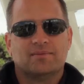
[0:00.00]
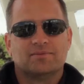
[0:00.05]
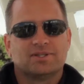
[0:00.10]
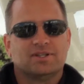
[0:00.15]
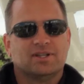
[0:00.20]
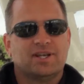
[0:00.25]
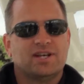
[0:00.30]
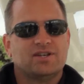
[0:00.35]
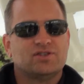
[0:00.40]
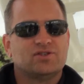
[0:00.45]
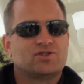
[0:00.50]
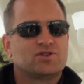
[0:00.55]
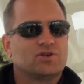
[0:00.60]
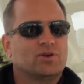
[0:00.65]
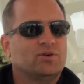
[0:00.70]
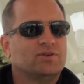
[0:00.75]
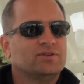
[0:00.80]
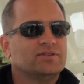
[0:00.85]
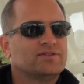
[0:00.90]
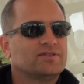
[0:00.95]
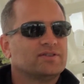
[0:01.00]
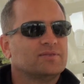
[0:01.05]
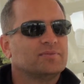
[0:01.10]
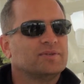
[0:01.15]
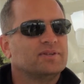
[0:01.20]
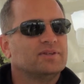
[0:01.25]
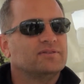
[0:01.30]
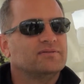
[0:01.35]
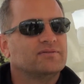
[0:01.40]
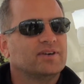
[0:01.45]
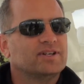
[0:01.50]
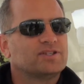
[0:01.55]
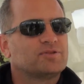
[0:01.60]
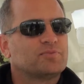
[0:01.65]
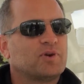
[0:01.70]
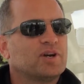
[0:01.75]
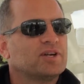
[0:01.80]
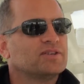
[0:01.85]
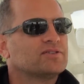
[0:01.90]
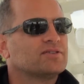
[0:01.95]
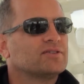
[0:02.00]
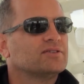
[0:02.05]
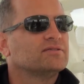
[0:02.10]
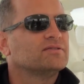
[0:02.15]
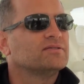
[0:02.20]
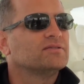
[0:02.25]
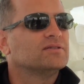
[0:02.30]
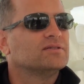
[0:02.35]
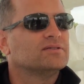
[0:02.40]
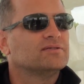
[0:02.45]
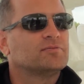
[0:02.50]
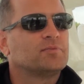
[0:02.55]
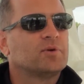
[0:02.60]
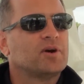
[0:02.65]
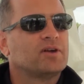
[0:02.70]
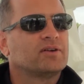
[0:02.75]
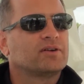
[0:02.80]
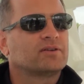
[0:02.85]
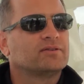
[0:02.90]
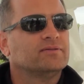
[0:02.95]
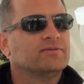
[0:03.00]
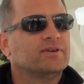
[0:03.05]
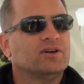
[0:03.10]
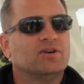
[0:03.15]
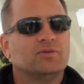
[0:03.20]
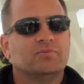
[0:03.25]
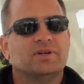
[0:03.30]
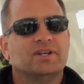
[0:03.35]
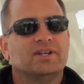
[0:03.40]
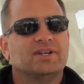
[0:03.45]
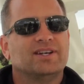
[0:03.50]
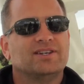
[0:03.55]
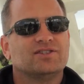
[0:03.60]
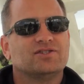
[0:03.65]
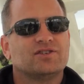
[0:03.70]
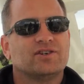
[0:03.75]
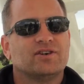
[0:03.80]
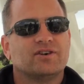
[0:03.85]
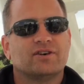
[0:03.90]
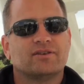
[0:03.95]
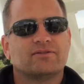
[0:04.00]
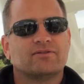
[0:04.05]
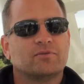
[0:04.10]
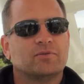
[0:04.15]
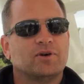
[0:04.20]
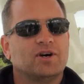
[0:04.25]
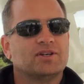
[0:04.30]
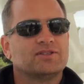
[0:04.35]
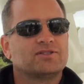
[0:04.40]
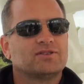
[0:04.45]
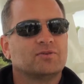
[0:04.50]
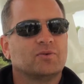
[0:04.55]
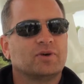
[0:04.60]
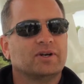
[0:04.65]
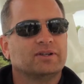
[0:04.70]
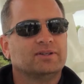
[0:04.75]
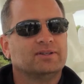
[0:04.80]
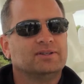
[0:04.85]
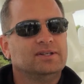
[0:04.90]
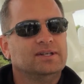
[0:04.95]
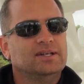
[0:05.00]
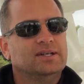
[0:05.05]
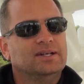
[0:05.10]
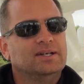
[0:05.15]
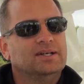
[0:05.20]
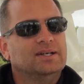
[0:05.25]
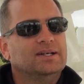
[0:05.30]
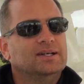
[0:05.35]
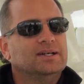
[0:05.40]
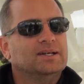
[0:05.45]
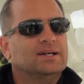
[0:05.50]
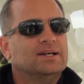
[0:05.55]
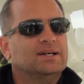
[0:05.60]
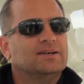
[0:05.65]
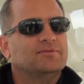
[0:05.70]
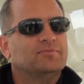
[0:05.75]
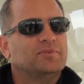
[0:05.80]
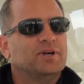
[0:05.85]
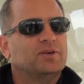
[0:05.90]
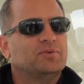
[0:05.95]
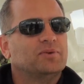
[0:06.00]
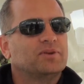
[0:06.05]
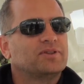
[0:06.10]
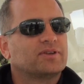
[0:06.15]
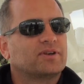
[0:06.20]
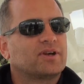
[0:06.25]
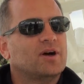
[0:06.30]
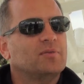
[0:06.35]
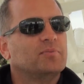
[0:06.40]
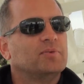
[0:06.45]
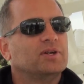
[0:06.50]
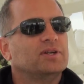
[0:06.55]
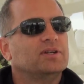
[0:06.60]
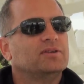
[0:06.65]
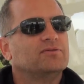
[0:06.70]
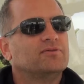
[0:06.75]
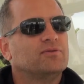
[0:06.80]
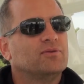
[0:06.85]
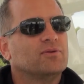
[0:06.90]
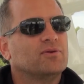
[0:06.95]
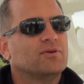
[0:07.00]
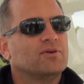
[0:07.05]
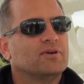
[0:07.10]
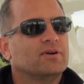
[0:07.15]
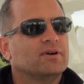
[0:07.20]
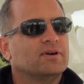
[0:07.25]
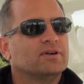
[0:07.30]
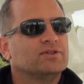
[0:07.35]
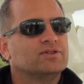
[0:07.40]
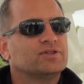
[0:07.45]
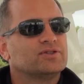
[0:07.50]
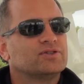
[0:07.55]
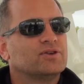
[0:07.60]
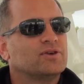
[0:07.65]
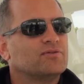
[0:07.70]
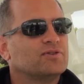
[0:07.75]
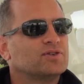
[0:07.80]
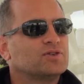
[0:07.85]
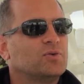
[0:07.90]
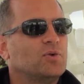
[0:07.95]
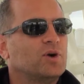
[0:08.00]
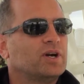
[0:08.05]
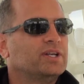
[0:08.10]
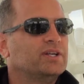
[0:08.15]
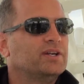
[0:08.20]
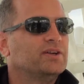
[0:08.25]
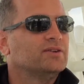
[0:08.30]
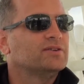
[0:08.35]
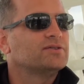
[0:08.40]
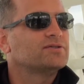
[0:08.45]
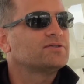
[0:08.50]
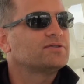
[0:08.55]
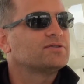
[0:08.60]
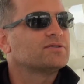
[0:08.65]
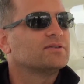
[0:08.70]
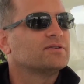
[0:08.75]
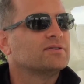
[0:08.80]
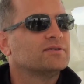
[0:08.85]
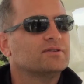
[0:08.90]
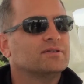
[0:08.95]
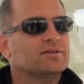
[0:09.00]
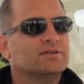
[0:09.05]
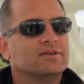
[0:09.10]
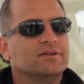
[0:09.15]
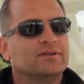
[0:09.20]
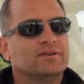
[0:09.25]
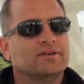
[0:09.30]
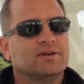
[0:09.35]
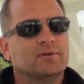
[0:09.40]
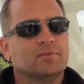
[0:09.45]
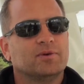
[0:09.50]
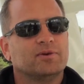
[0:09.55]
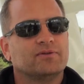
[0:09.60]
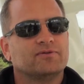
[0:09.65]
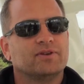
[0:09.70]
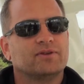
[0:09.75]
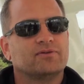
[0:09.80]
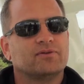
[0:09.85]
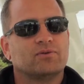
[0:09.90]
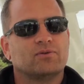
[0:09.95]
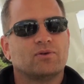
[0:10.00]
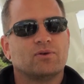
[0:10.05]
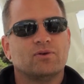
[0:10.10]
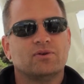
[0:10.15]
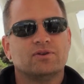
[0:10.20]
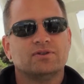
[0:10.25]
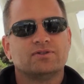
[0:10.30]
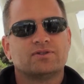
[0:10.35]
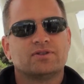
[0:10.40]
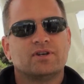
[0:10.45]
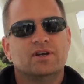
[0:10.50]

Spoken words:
Lenn Scholz. I'm the Vice President of Product Development and Engineering for Boston Whaler. I've been with the company for just over 20 years in a number of different roles.